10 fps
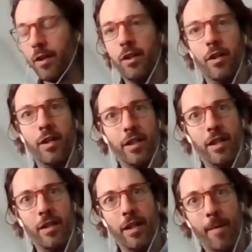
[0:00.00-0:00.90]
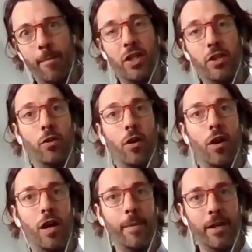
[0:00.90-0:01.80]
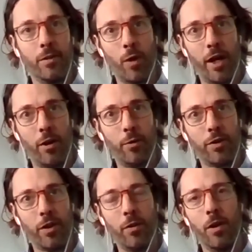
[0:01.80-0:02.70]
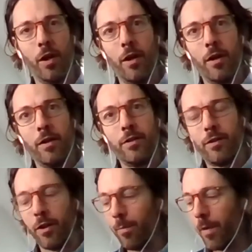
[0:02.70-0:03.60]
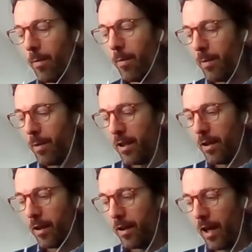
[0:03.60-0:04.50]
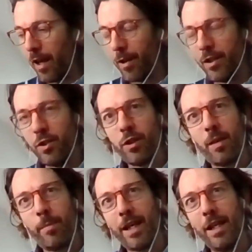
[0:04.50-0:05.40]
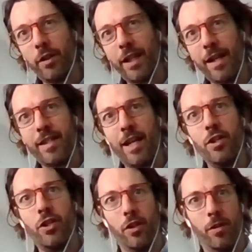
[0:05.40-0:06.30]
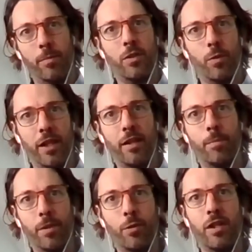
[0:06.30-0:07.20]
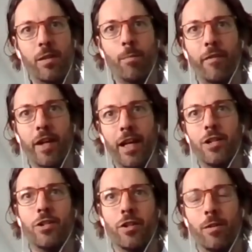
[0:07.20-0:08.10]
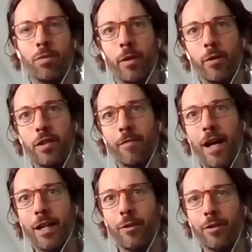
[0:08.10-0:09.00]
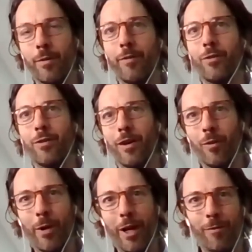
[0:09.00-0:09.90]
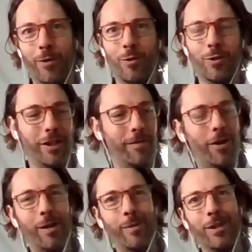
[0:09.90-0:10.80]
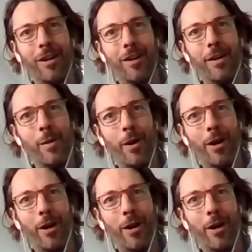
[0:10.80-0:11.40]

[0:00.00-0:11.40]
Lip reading: there's the ambition on climate as well. So maybe, Emily, do you want to come back in on that tension between simplification and promoting values? And I got my own views on the environment and climate, but